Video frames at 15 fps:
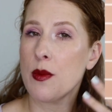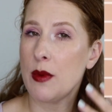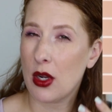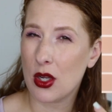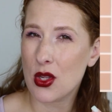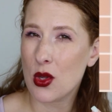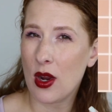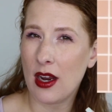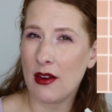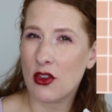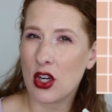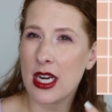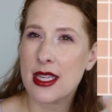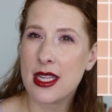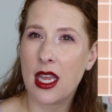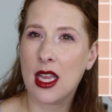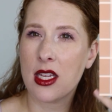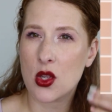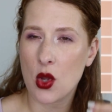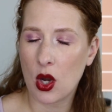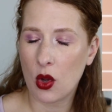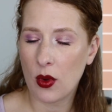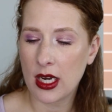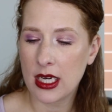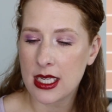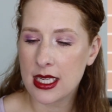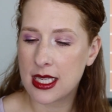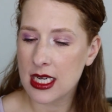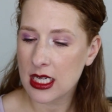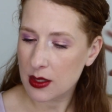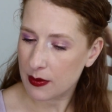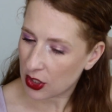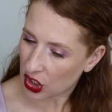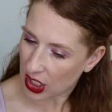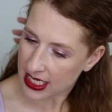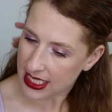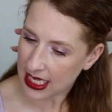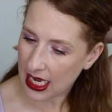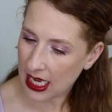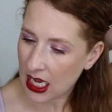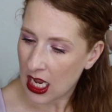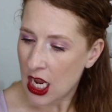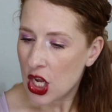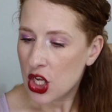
but also I have dry skin, so I don't want it to stick to my dry skin.